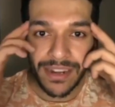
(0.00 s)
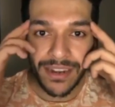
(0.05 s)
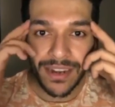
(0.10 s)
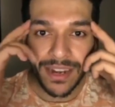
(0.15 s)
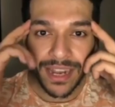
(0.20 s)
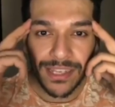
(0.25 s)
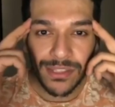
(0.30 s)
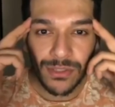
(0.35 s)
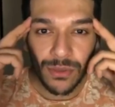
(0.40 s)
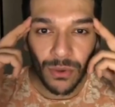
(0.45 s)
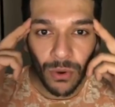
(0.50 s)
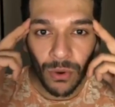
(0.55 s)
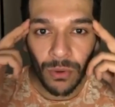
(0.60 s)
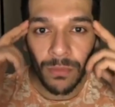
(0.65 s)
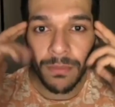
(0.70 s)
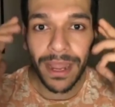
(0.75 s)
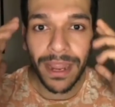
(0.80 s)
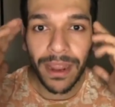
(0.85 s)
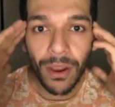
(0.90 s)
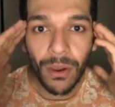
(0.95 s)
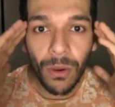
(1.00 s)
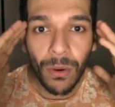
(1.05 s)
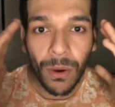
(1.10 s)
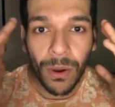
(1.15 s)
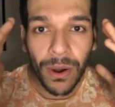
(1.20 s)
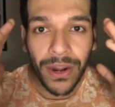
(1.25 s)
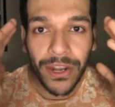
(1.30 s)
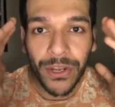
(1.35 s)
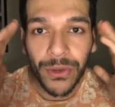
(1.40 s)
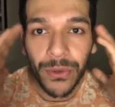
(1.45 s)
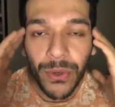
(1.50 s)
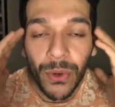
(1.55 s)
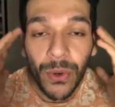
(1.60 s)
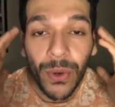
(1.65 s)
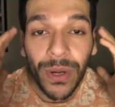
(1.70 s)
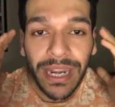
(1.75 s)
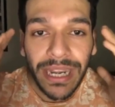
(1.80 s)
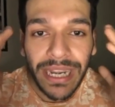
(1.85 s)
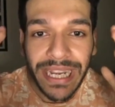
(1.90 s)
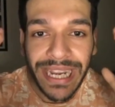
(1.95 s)
I realized, oh my God, you
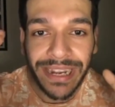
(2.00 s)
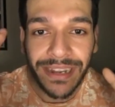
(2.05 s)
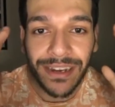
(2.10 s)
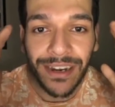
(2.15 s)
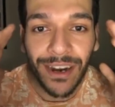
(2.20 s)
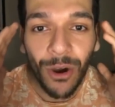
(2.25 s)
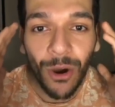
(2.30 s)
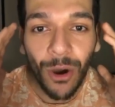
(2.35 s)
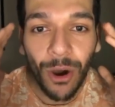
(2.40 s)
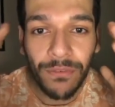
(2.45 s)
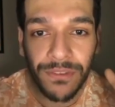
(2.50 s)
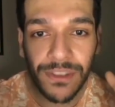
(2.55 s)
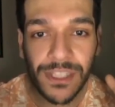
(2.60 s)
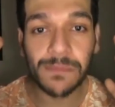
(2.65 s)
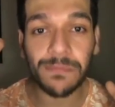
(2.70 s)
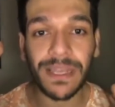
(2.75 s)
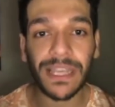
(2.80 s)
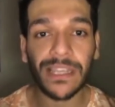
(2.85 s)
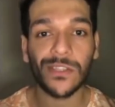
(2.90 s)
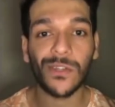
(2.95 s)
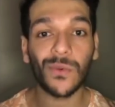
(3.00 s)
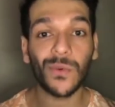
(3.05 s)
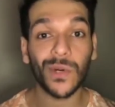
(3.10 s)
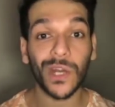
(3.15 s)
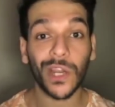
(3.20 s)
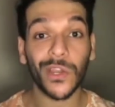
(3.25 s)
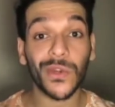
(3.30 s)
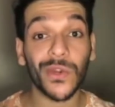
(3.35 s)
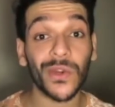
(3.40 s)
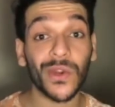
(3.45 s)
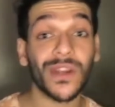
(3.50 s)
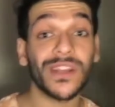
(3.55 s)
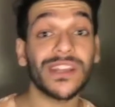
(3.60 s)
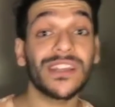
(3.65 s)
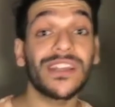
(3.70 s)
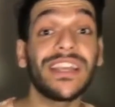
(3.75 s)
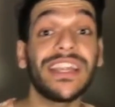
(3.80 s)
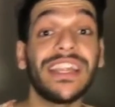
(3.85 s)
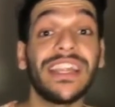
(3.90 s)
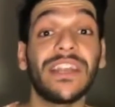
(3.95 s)
don't need an office space to work. You do
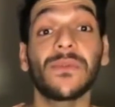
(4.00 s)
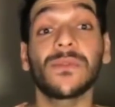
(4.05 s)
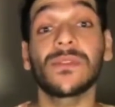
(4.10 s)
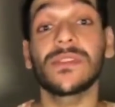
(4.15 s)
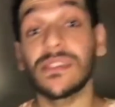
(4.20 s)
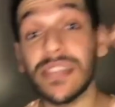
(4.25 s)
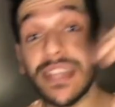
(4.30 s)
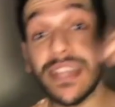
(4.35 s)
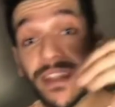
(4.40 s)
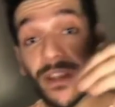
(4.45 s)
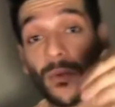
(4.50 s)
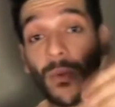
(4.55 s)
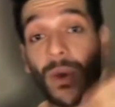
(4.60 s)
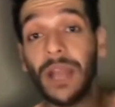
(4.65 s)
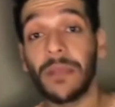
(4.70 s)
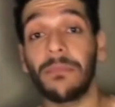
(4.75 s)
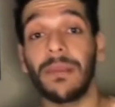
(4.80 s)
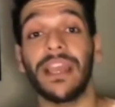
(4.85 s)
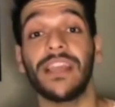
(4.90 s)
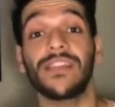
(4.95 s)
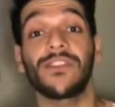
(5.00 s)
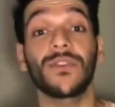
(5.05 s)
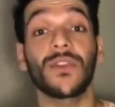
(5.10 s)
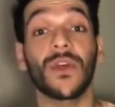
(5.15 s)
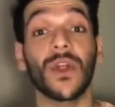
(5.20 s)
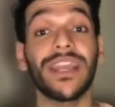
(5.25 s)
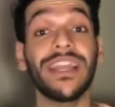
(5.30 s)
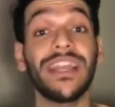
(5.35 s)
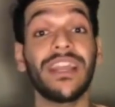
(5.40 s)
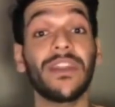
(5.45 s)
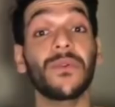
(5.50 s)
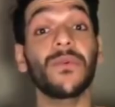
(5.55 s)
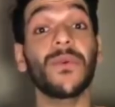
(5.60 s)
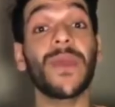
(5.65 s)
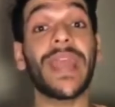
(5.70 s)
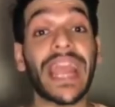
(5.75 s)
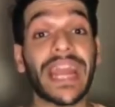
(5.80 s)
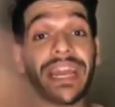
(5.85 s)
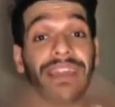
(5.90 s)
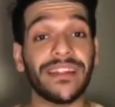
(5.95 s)
not need to sit in one place. You don't need to
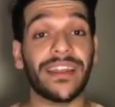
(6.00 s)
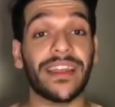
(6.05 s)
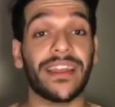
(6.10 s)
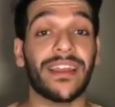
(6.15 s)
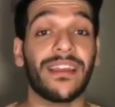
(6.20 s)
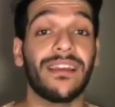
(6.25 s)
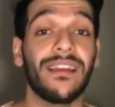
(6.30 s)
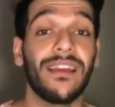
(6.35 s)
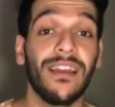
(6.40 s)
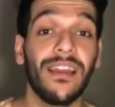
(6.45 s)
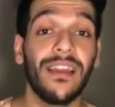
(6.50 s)
do anything.